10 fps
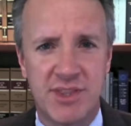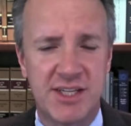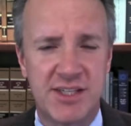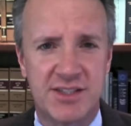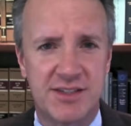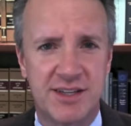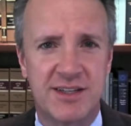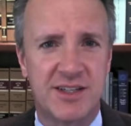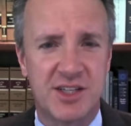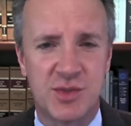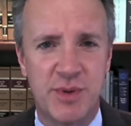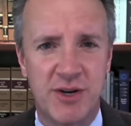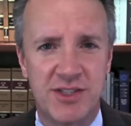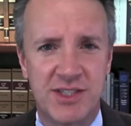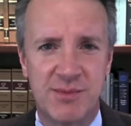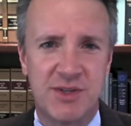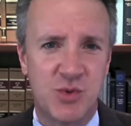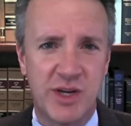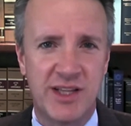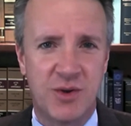This conspiracy
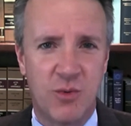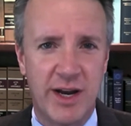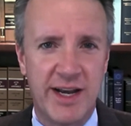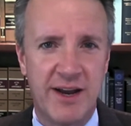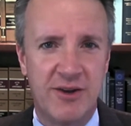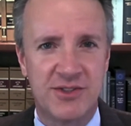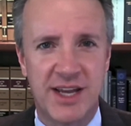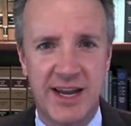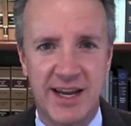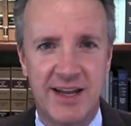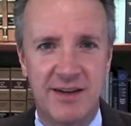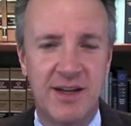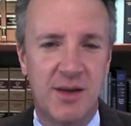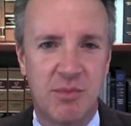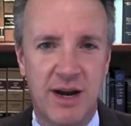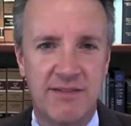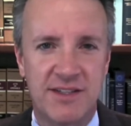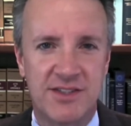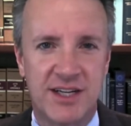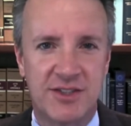between the White House and
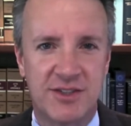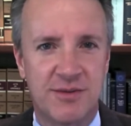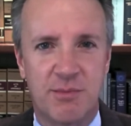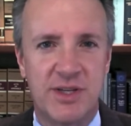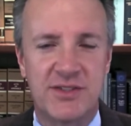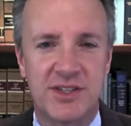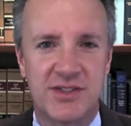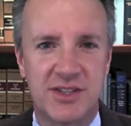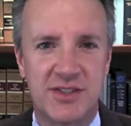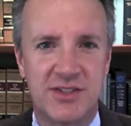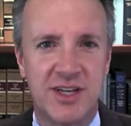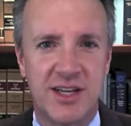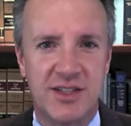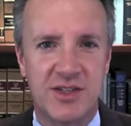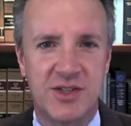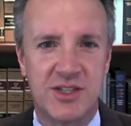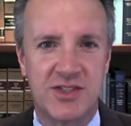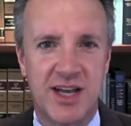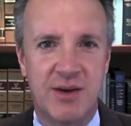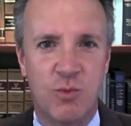private sector businesses to
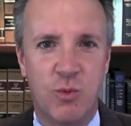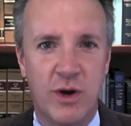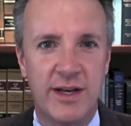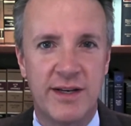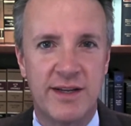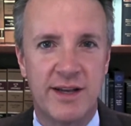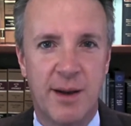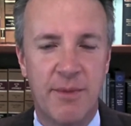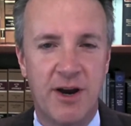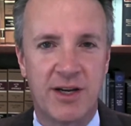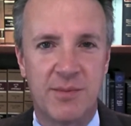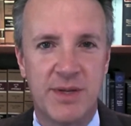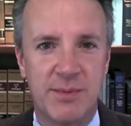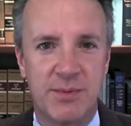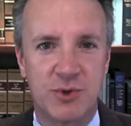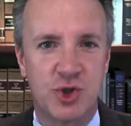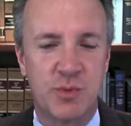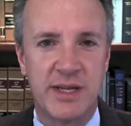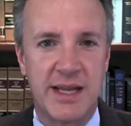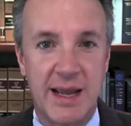decide what American people should
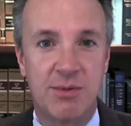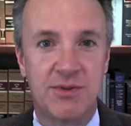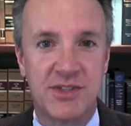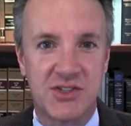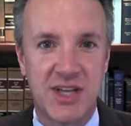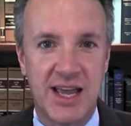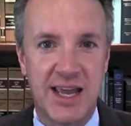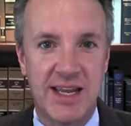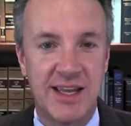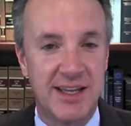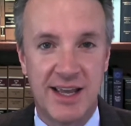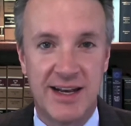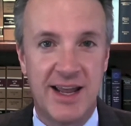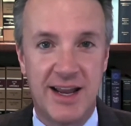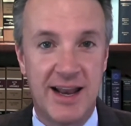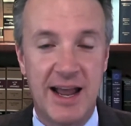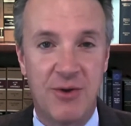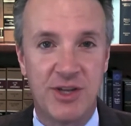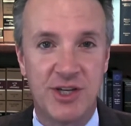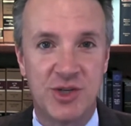be able to say and
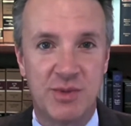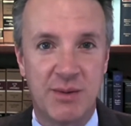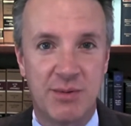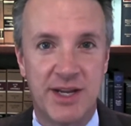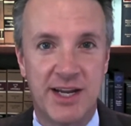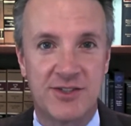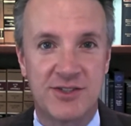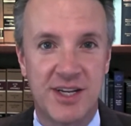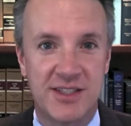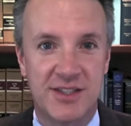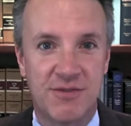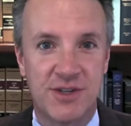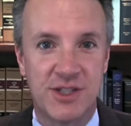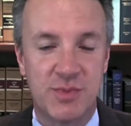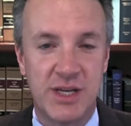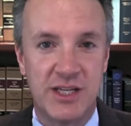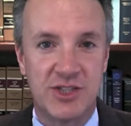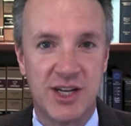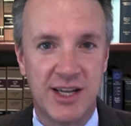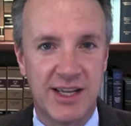how they should be able to exercise their free
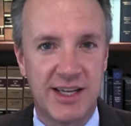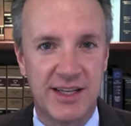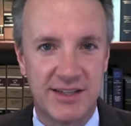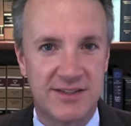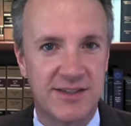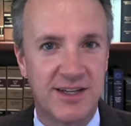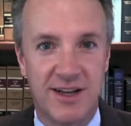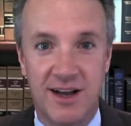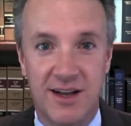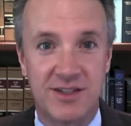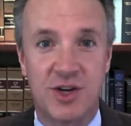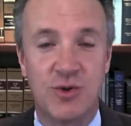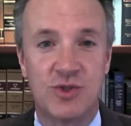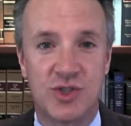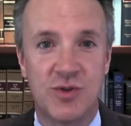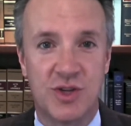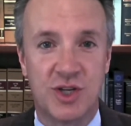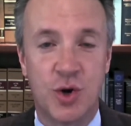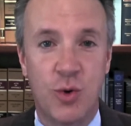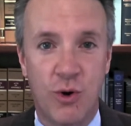speech goes to the
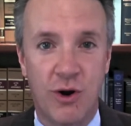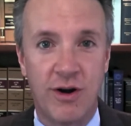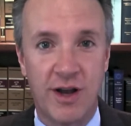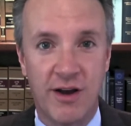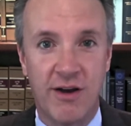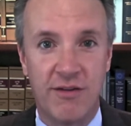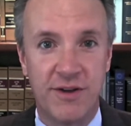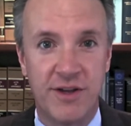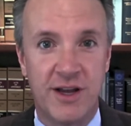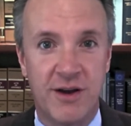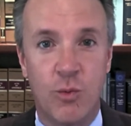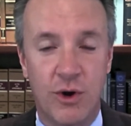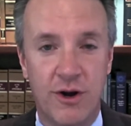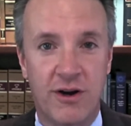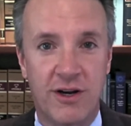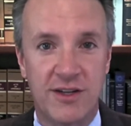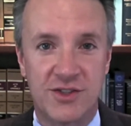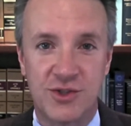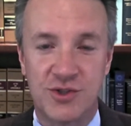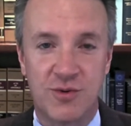core of what our
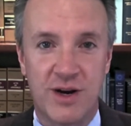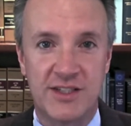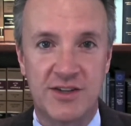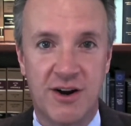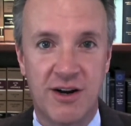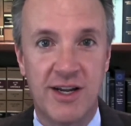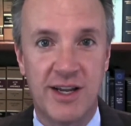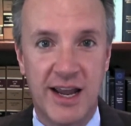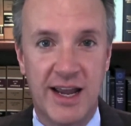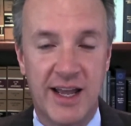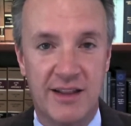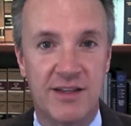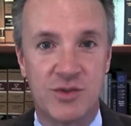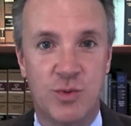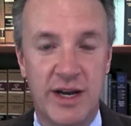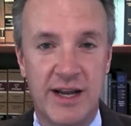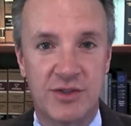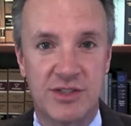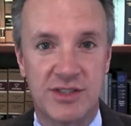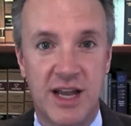constitutional rights are, and this White
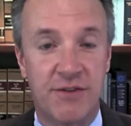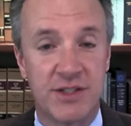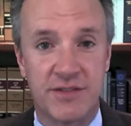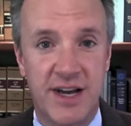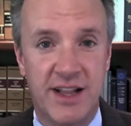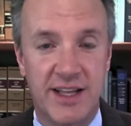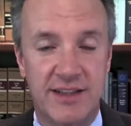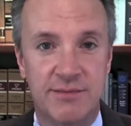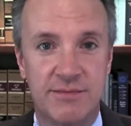House's effort to violate them.